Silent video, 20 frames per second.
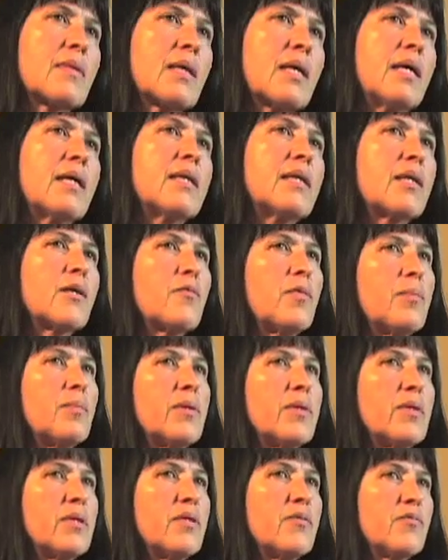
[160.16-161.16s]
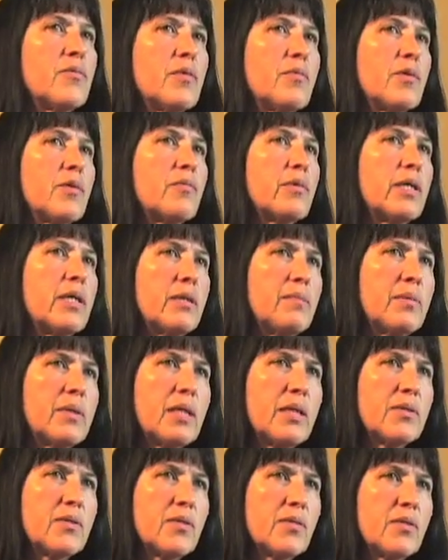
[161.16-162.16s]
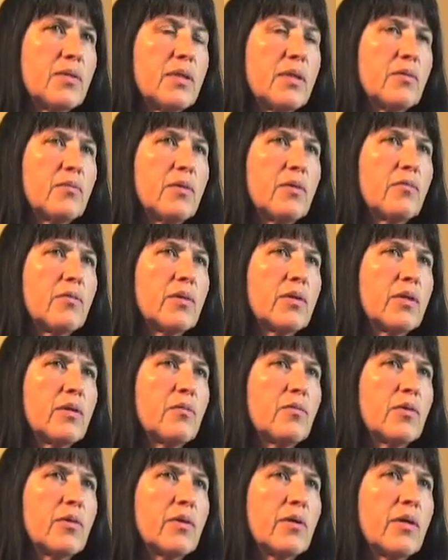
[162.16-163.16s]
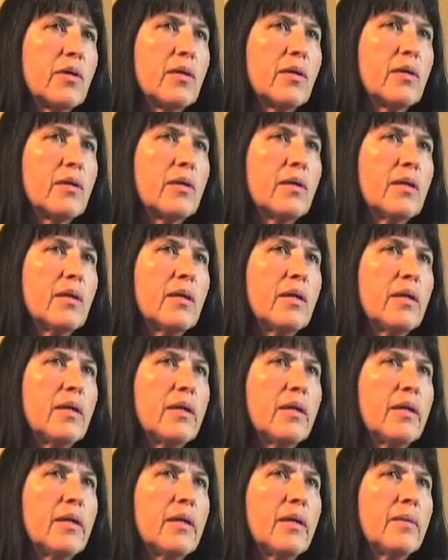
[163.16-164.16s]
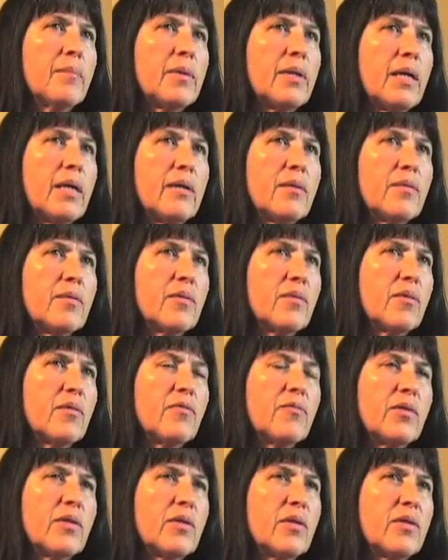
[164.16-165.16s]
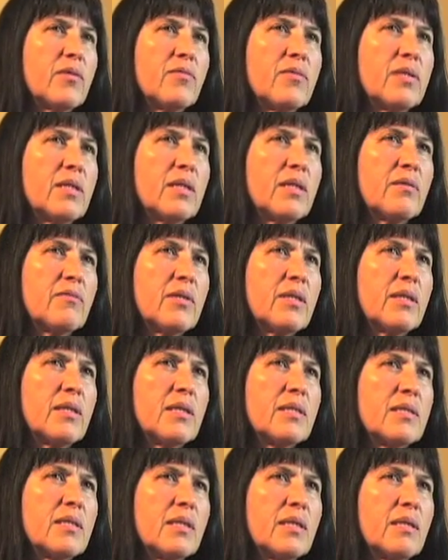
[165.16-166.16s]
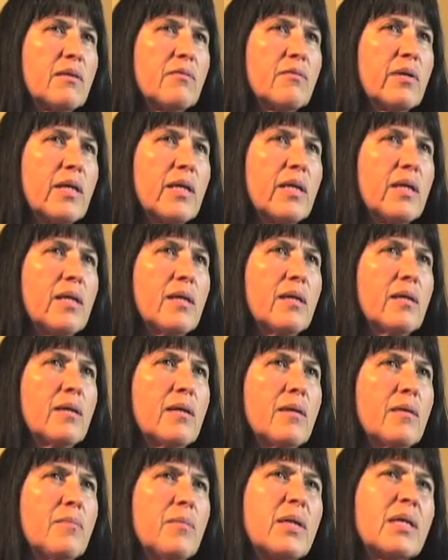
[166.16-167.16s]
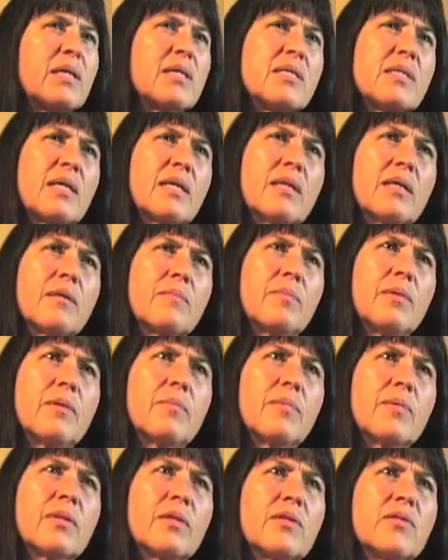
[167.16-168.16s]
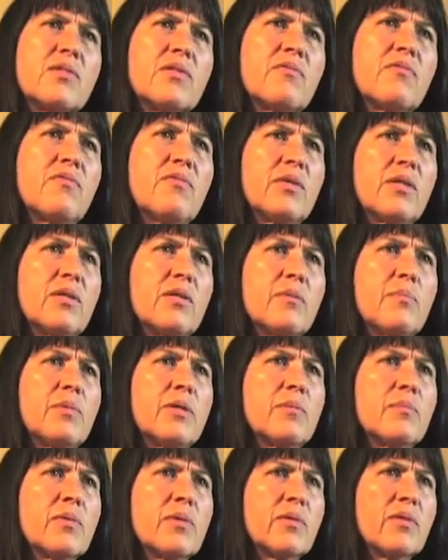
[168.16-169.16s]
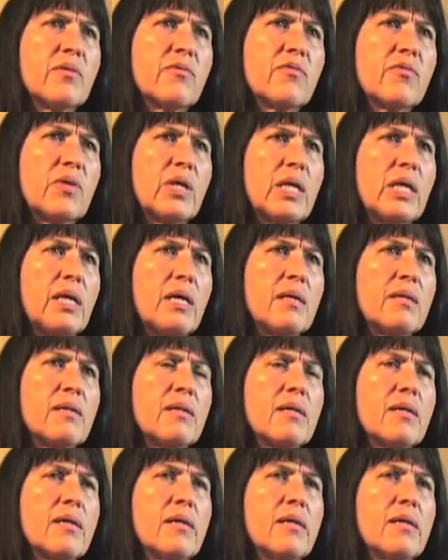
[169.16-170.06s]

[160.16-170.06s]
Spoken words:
I think we believed we were ready, but I don't think we really were. But I don't know if we could have done everything to get ready. Because I think there's a fear, people are afraid.